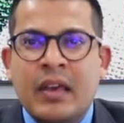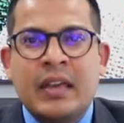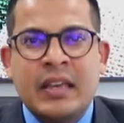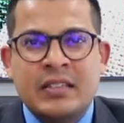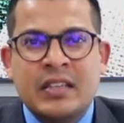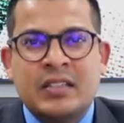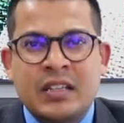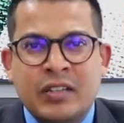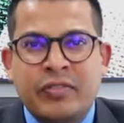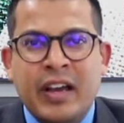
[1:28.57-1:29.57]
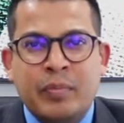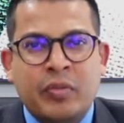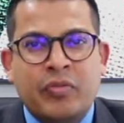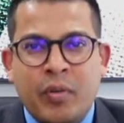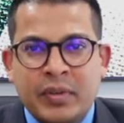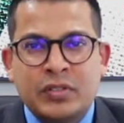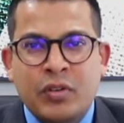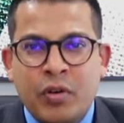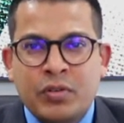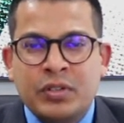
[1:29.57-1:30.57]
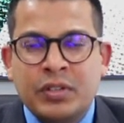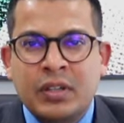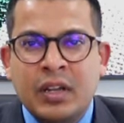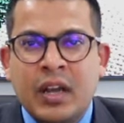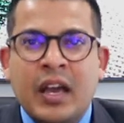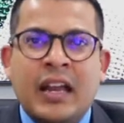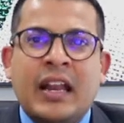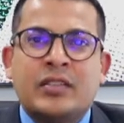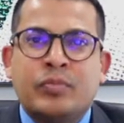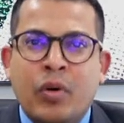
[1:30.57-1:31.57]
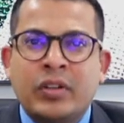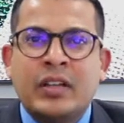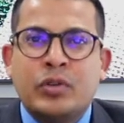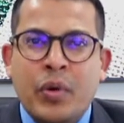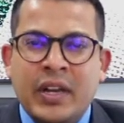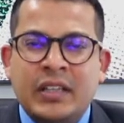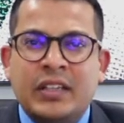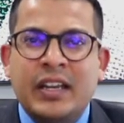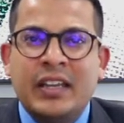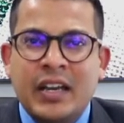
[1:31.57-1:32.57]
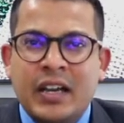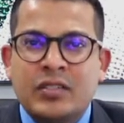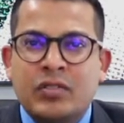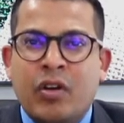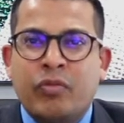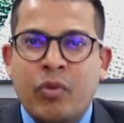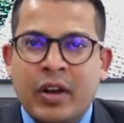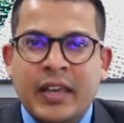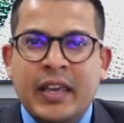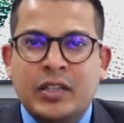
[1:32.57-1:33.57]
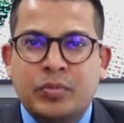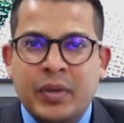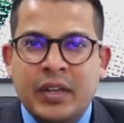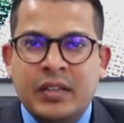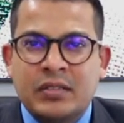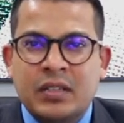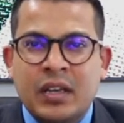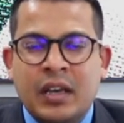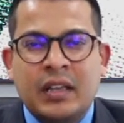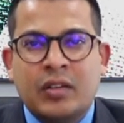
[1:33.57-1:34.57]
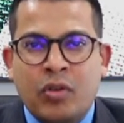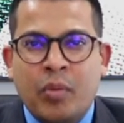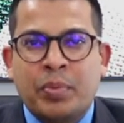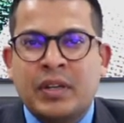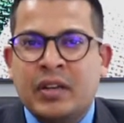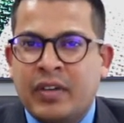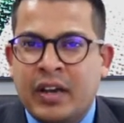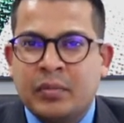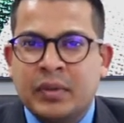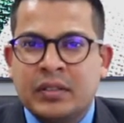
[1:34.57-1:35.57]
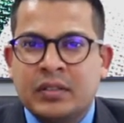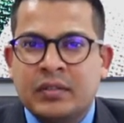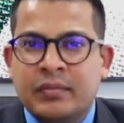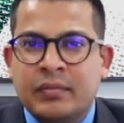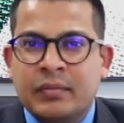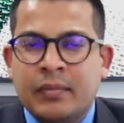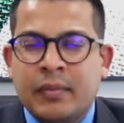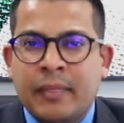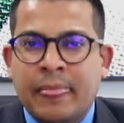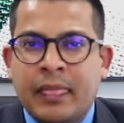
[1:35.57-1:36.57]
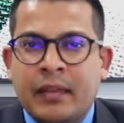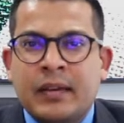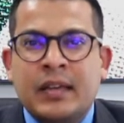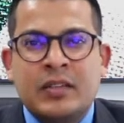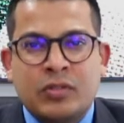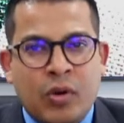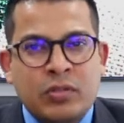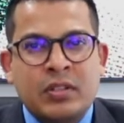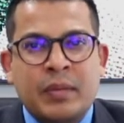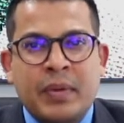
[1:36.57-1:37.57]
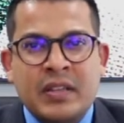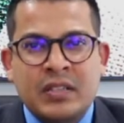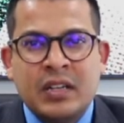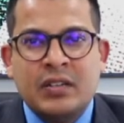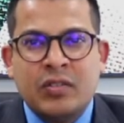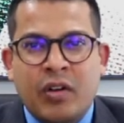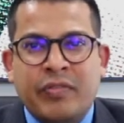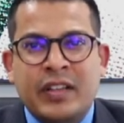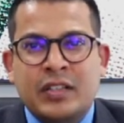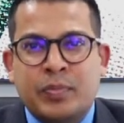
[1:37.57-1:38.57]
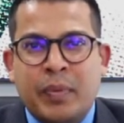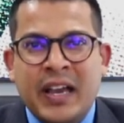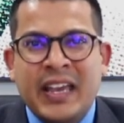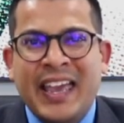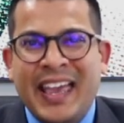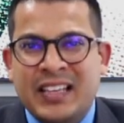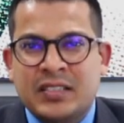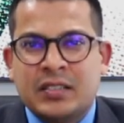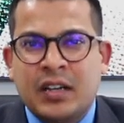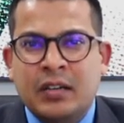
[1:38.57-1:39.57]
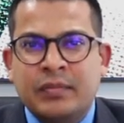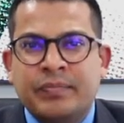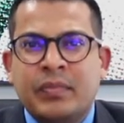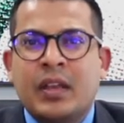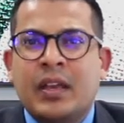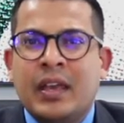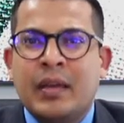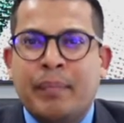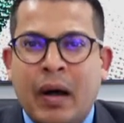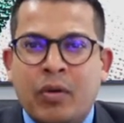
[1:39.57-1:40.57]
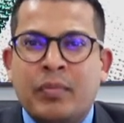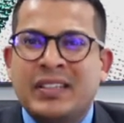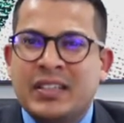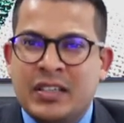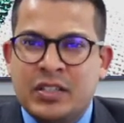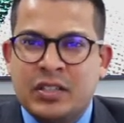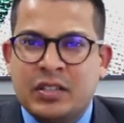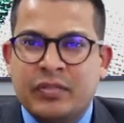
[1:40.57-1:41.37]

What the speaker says: He is a certified performance coach and has more than 23 years of working experience in the corporate environment. He is also president of Inspire Extra Empowerment Initiative,